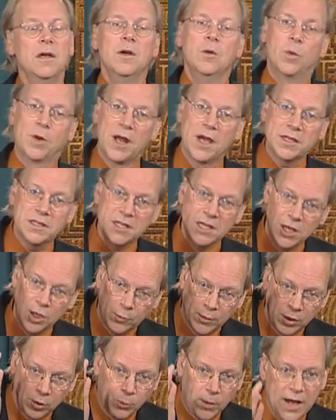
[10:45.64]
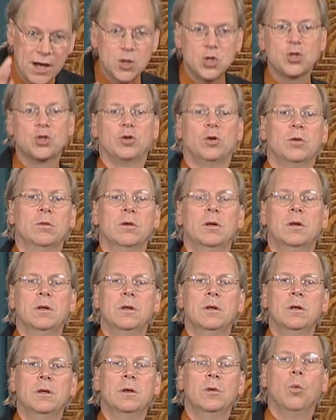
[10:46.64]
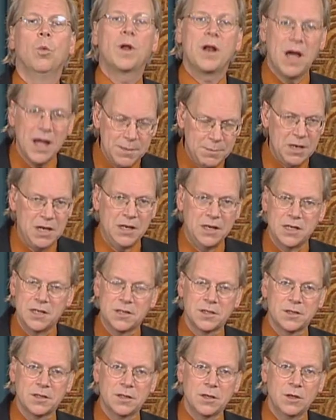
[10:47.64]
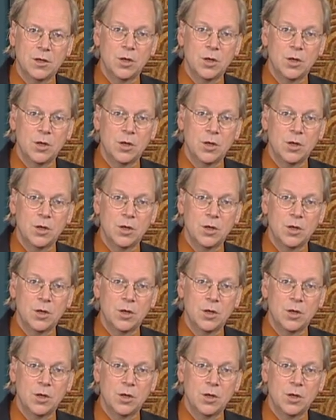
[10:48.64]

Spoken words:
When I say you're irrational, what I mean is